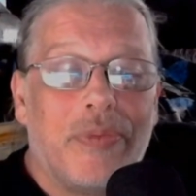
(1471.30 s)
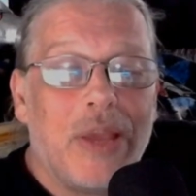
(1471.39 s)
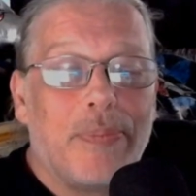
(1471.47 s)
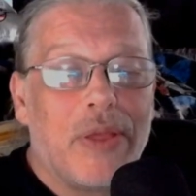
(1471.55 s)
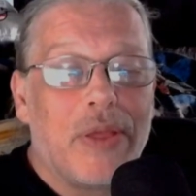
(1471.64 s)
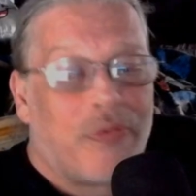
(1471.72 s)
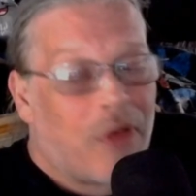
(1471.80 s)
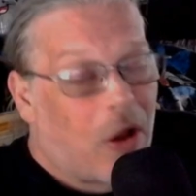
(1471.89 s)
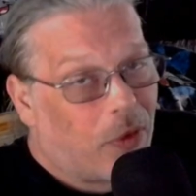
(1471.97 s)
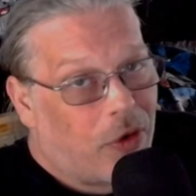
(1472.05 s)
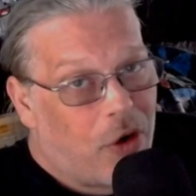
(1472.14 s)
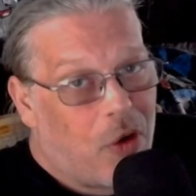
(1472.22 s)
deeply
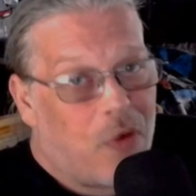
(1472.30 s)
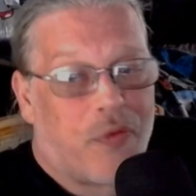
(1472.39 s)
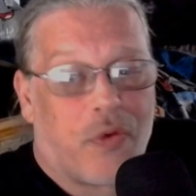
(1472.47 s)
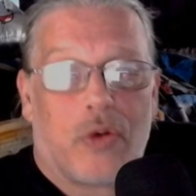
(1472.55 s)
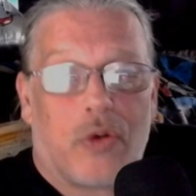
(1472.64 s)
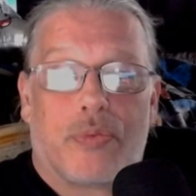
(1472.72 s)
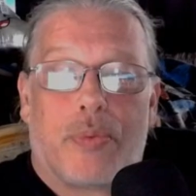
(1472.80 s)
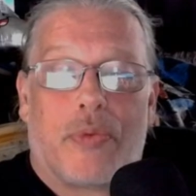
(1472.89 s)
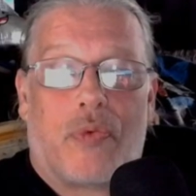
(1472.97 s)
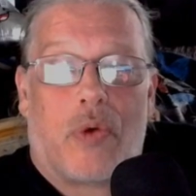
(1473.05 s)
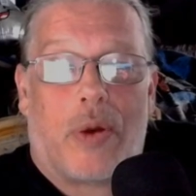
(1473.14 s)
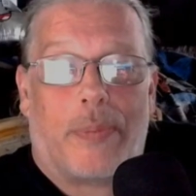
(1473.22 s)
felt, no frills
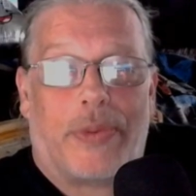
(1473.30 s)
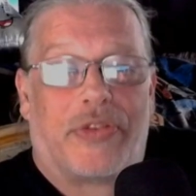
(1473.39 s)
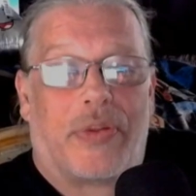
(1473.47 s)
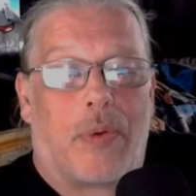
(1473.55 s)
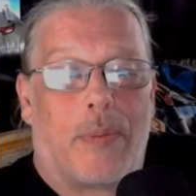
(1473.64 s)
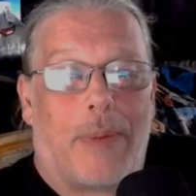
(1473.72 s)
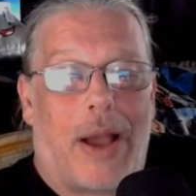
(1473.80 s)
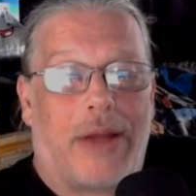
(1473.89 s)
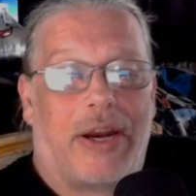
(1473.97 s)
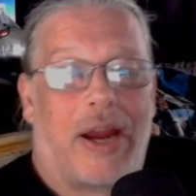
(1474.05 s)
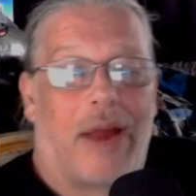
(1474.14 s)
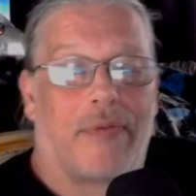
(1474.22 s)
performance that
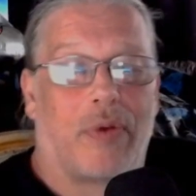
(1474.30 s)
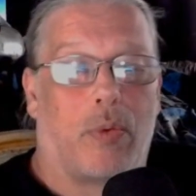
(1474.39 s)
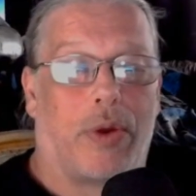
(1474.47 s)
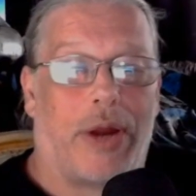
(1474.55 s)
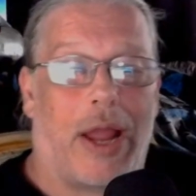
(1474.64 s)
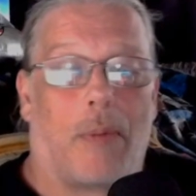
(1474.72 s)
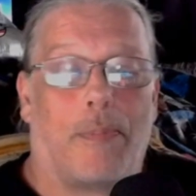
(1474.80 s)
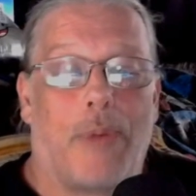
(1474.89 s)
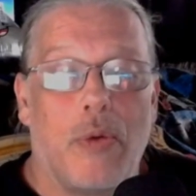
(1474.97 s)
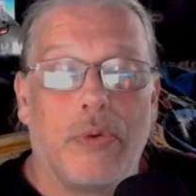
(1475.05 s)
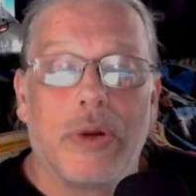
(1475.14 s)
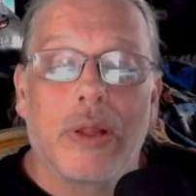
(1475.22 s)
reminded everyone how
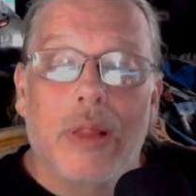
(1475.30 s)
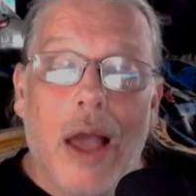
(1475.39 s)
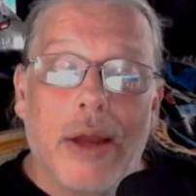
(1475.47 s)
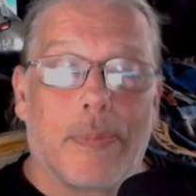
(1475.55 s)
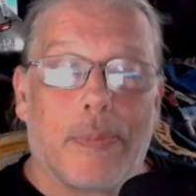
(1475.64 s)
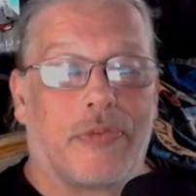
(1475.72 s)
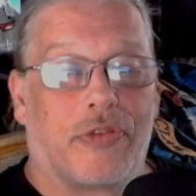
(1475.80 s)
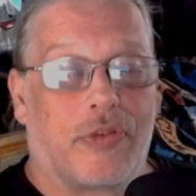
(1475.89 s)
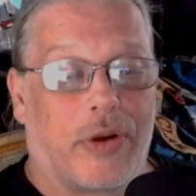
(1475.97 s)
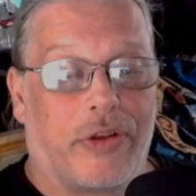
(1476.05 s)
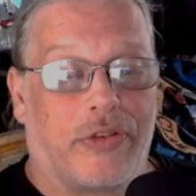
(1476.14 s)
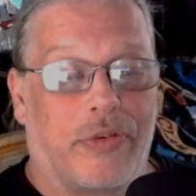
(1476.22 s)
potent a lineup of
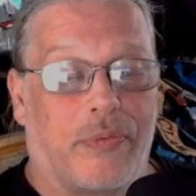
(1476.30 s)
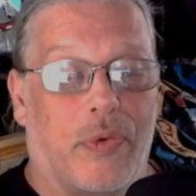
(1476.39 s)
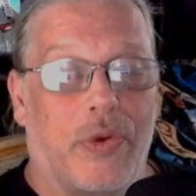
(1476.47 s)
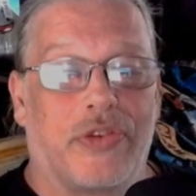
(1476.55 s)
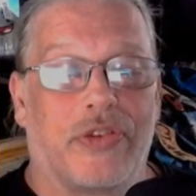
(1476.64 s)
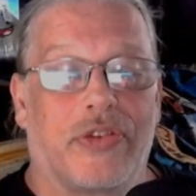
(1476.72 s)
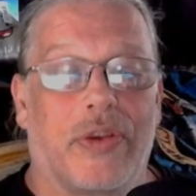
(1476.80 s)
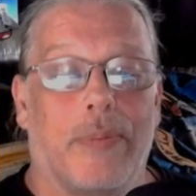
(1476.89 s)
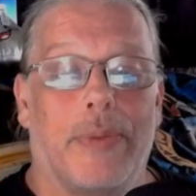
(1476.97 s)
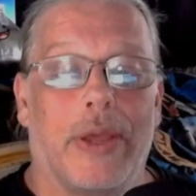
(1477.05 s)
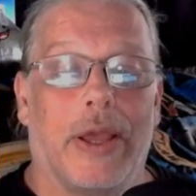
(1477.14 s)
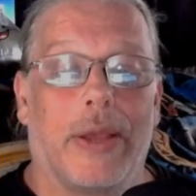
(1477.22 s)
strings and voices
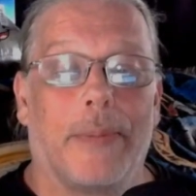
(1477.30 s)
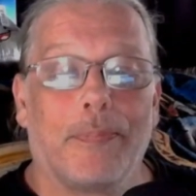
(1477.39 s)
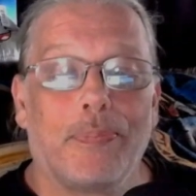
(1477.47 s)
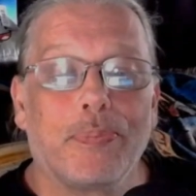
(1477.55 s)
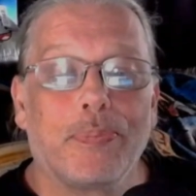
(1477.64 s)
can be.